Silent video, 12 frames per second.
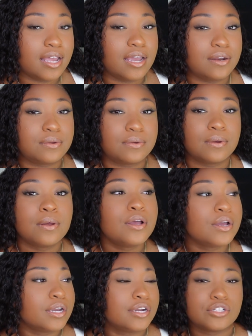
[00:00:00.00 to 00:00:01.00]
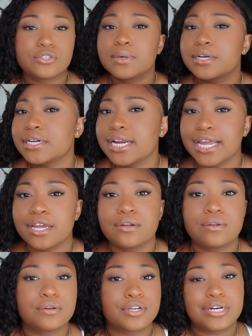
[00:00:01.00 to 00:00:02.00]
handle, your Twitter
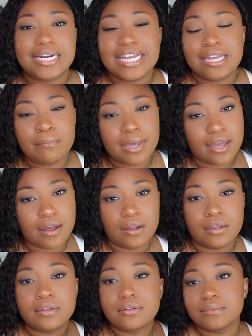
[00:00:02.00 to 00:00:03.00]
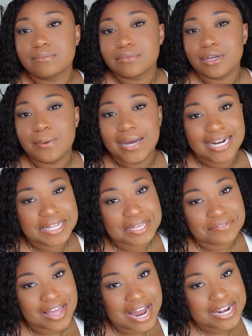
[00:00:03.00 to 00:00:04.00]
handle, your email. Go ahead and
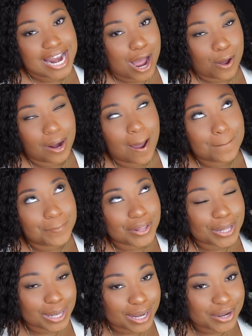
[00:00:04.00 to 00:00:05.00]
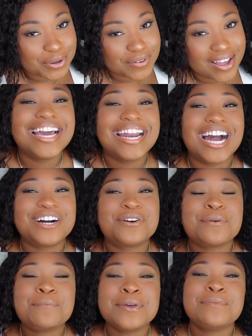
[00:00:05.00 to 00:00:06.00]
leave that down below, and I
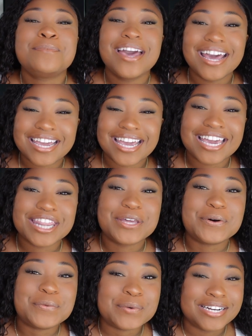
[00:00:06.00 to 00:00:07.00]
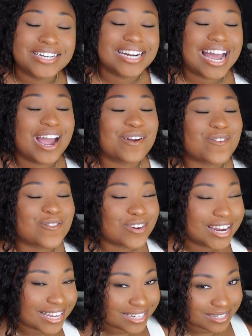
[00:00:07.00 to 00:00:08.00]
will be picking the winner at
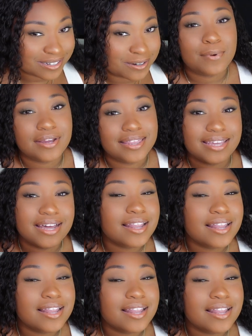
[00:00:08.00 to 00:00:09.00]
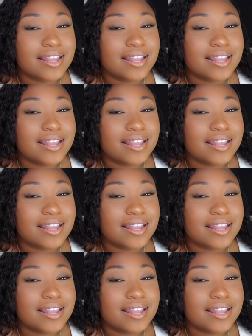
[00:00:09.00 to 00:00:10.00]
random. Hey y'all, Editing
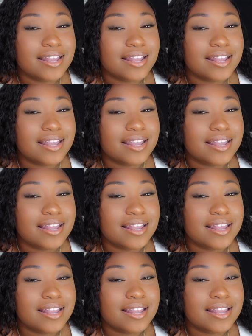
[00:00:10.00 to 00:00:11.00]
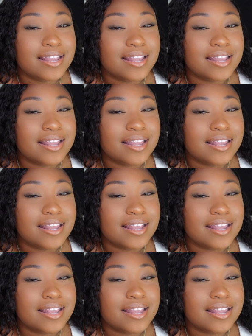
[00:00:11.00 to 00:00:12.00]
Tristan here. Just want to let you know
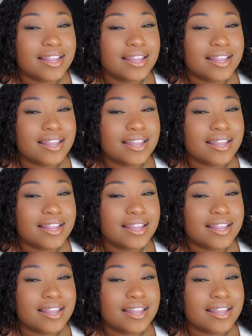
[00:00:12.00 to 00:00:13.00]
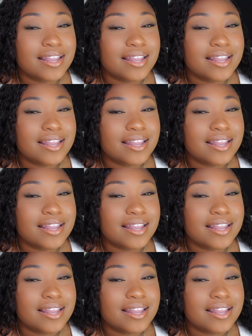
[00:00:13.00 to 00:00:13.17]
you have until